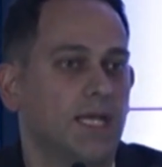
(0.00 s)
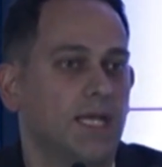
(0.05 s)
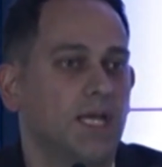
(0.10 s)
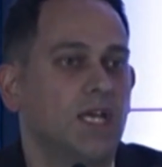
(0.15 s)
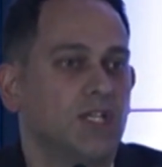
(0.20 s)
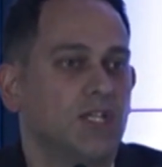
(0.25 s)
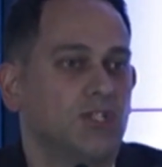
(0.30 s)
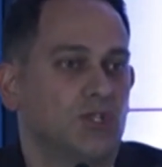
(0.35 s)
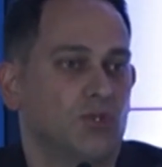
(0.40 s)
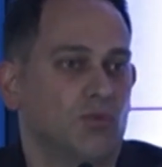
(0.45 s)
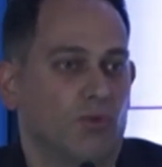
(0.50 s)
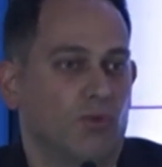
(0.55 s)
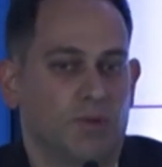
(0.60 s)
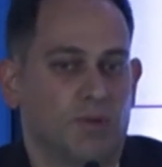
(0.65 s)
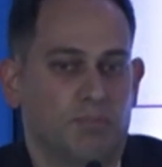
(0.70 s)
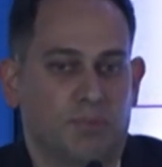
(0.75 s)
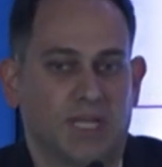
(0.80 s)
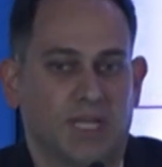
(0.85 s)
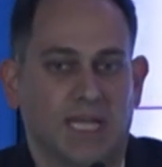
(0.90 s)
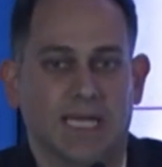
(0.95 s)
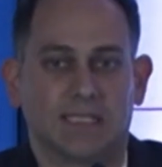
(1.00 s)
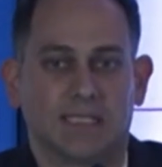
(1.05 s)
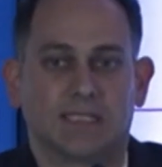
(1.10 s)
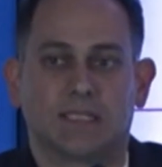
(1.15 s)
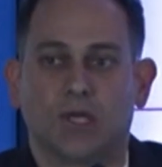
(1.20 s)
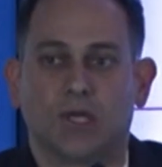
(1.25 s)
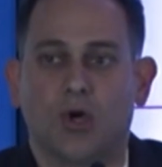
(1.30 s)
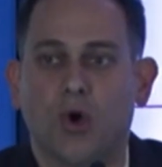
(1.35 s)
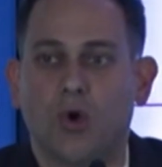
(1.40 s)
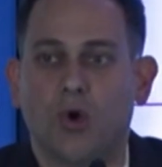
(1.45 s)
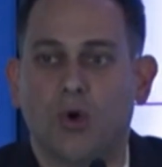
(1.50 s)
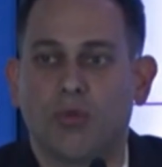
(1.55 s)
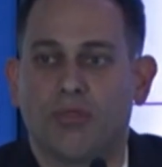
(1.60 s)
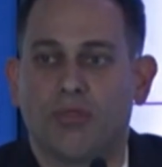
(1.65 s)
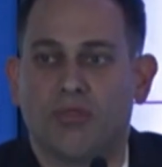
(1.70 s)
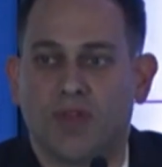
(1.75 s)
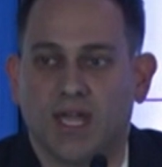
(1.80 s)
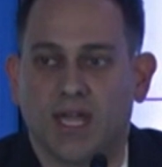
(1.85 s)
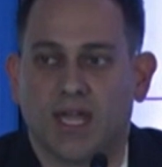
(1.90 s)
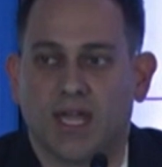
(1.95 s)
to replace the whole
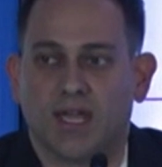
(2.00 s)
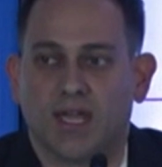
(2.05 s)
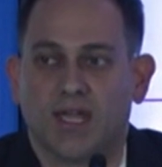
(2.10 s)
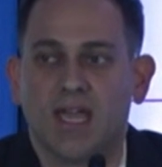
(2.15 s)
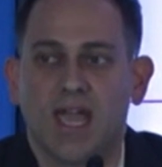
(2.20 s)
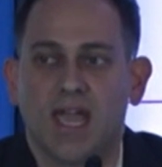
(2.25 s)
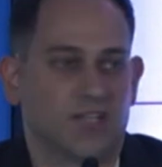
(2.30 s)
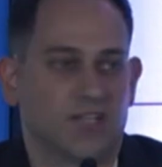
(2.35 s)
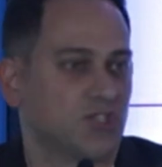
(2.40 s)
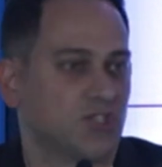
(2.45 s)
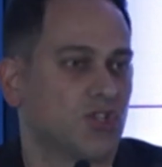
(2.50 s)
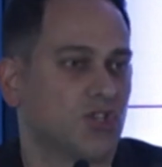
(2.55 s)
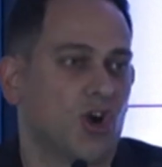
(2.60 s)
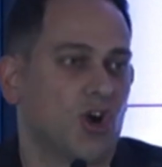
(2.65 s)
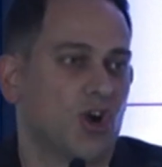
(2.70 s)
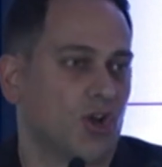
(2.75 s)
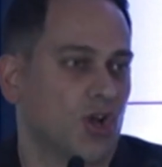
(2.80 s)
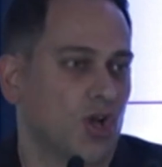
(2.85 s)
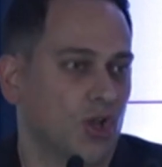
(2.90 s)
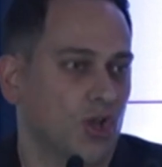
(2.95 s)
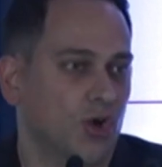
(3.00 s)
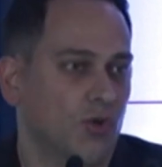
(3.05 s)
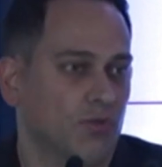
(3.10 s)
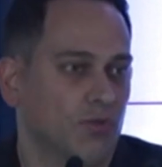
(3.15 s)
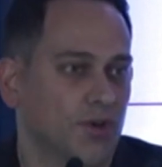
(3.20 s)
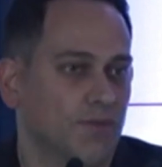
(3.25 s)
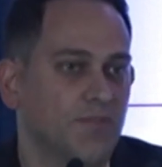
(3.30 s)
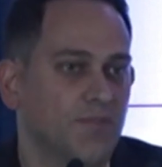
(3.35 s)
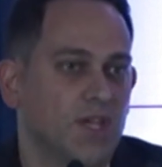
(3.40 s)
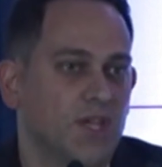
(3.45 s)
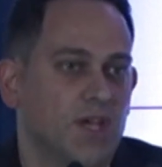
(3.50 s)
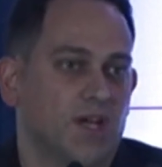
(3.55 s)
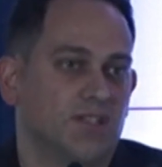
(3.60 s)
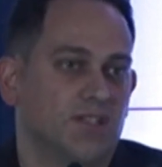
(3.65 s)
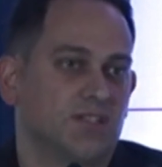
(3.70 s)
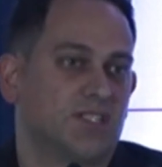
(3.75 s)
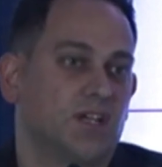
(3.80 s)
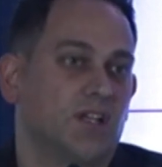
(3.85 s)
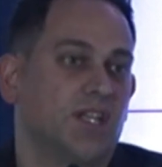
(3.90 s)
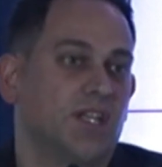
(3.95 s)
thing and start all over
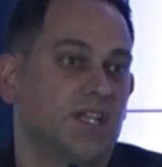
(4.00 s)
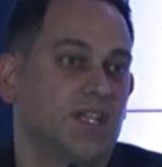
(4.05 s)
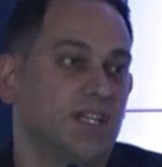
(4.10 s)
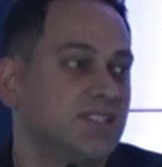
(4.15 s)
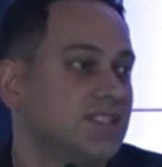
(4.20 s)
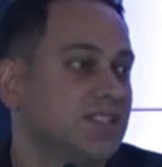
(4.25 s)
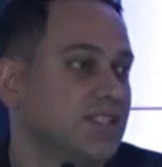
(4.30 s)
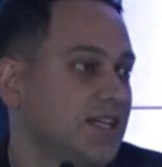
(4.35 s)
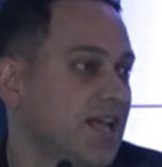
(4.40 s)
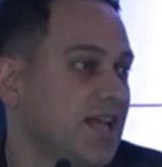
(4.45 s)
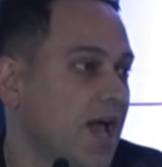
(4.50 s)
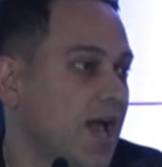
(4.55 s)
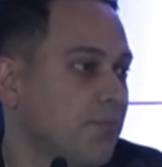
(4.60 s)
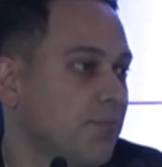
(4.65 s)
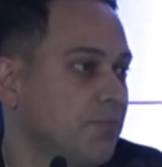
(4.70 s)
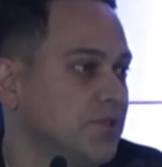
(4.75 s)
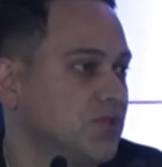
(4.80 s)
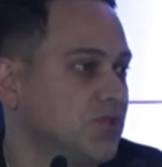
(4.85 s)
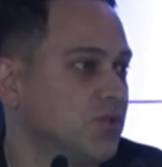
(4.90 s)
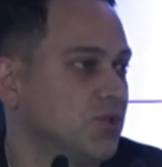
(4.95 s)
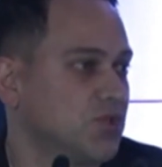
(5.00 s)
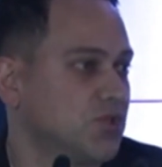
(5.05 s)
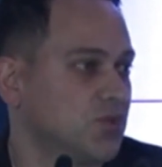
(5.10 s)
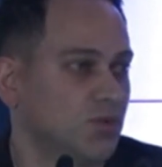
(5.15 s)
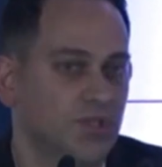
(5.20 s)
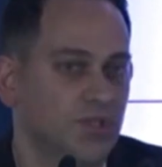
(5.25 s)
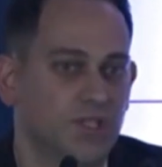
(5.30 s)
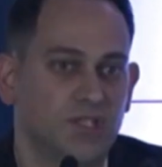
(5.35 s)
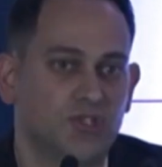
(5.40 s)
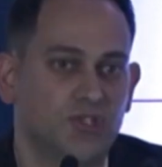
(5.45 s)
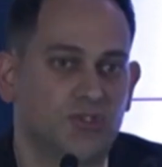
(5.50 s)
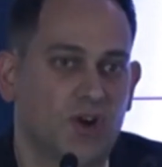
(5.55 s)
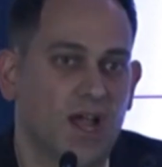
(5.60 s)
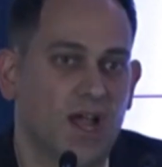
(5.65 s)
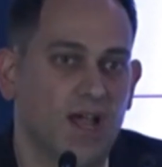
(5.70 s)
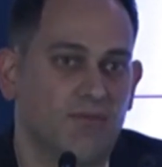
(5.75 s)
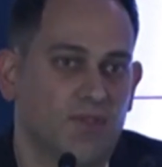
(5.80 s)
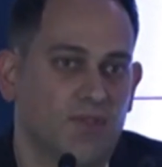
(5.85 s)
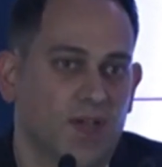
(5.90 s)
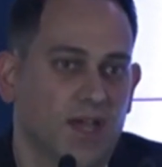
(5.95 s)
until an incident happens, which will then
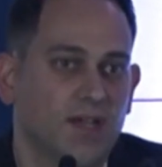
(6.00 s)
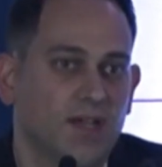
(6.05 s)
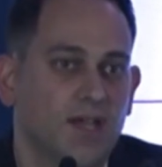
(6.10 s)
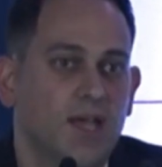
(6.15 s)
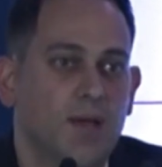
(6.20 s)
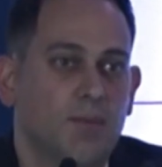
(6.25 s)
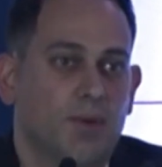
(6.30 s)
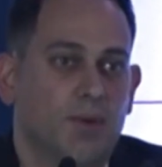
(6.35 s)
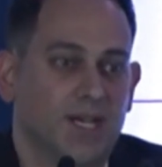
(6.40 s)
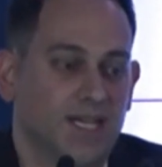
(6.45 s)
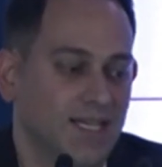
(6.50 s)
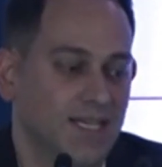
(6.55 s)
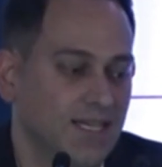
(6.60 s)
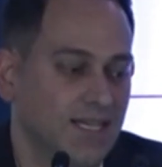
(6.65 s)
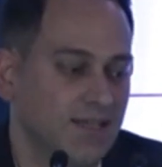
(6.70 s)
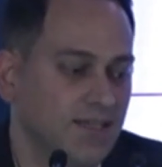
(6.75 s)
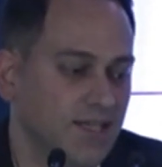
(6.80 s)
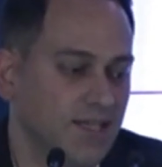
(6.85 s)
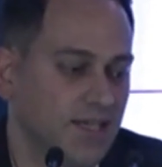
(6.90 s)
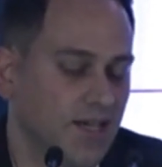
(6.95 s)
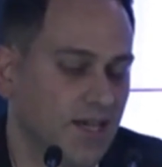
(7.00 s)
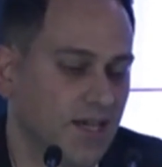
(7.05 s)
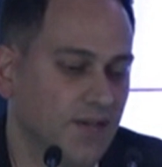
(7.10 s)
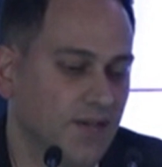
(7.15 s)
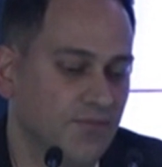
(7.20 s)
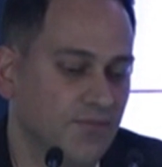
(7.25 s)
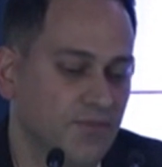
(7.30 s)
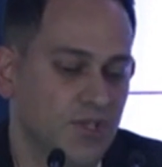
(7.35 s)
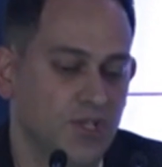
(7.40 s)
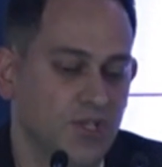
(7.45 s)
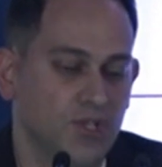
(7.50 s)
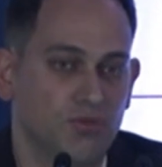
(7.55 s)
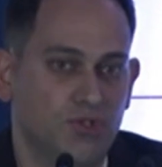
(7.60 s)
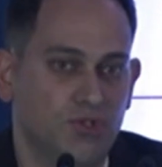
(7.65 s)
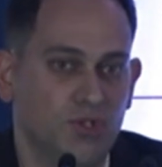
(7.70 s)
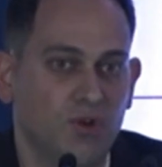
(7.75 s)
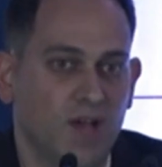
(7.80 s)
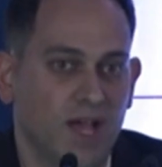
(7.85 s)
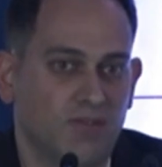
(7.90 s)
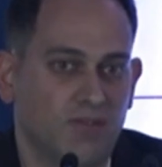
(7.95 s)
drive that. But in India, you do
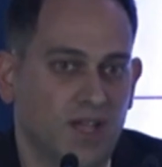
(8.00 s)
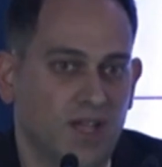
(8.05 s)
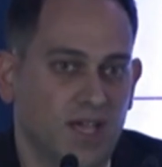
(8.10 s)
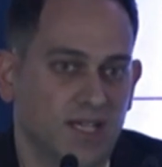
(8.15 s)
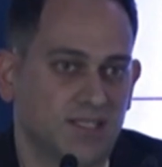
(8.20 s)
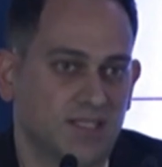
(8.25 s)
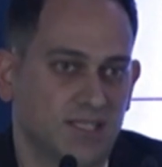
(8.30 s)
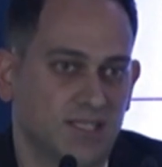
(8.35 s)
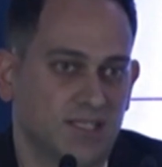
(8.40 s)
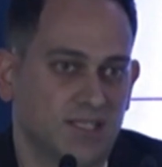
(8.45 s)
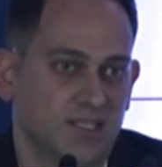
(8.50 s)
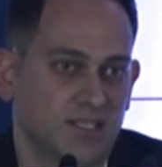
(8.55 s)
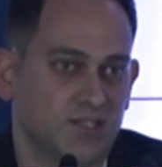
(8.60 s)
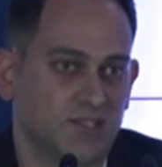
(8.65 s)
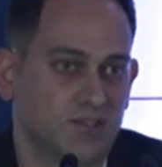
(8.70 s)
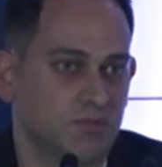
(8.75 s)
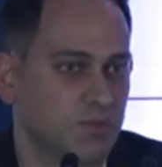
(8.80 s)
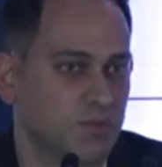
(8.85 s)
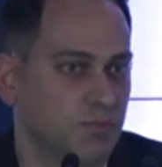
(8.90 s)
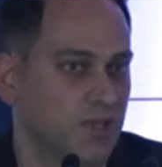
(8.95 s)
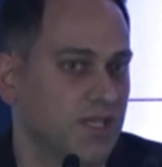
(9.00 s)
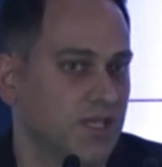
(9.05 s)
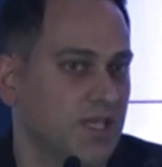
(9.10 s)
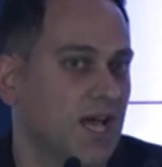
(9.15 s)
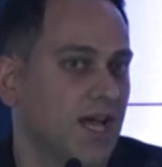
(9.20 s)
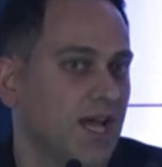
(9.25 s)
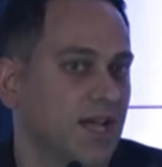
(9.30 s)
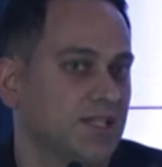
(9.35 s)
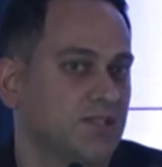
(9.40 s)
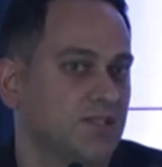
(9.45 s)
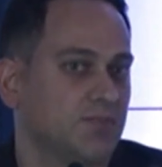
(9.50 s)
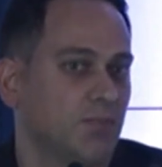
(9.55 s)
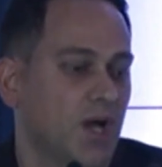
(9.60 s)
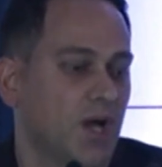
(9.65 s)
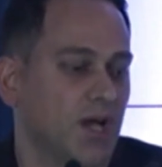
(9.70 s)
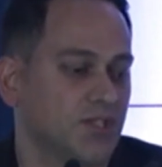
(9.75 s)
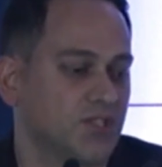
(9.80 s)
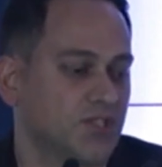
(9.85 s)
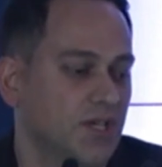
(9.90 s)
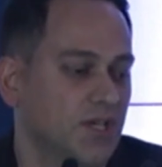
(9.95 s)
have legacy systems, but not as
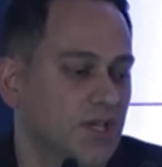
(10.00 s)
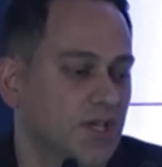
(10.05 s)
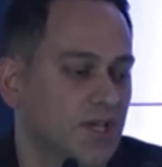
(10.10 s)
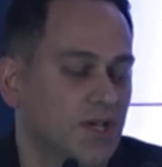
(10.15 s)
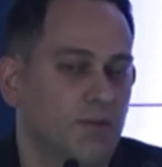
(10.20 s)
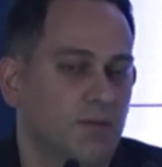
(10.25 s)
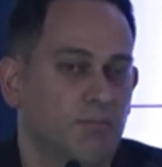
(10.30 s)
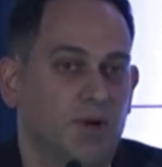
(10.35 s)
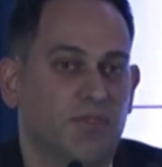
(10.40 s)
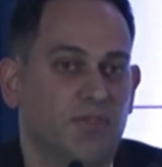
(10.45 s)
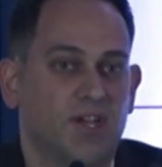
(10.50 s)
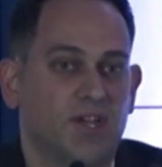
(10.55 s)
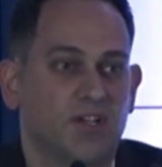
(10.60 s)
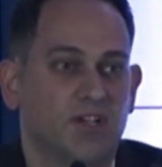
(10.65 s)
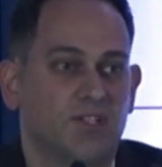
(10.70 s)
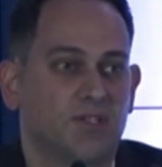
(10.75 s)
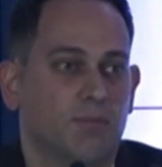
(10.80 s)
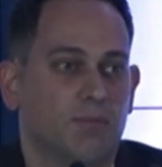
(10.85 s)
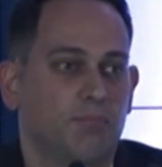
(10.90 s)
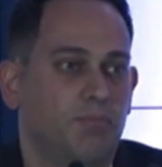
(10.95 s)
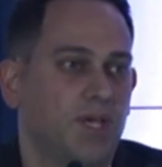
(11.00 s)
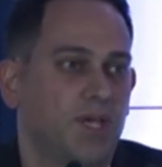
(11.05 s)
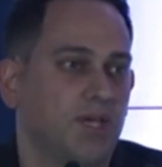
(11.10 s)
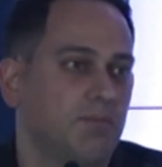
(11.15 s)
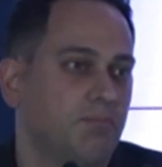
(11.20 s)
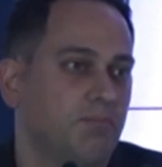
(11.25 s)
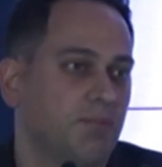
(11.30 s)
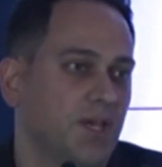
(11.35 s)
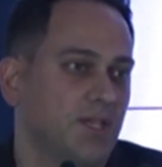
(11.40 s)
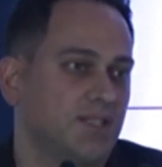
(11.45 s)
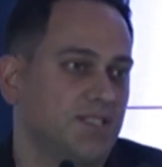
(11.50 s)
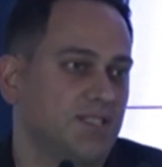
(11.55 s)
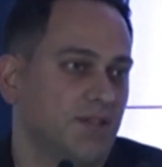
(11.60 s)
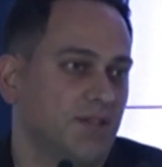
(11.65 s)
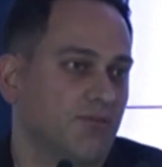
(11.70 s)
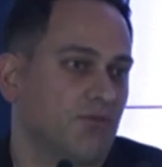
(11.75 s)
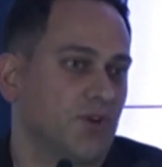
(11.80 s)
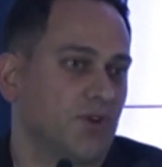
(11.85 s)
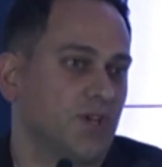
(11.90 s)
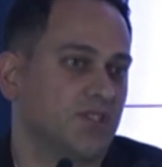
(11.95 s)
much. But there's a big
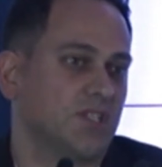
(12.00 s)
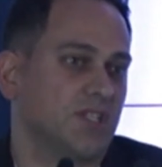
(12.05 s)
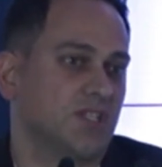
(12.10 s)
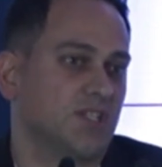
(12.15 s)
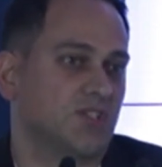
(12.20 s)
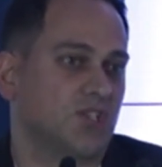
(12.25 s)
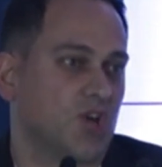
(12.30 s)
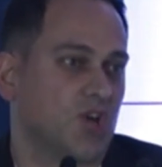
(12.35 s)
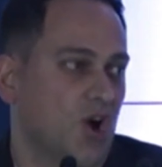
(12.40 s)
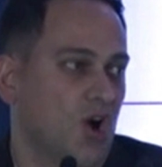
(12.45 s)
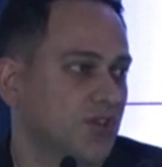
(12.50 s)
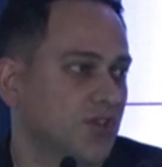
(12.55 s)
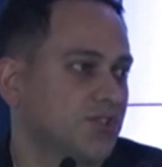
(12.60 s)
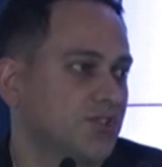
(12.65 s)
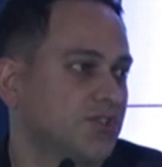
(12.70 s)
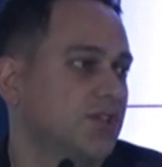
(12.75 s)
difference is cost.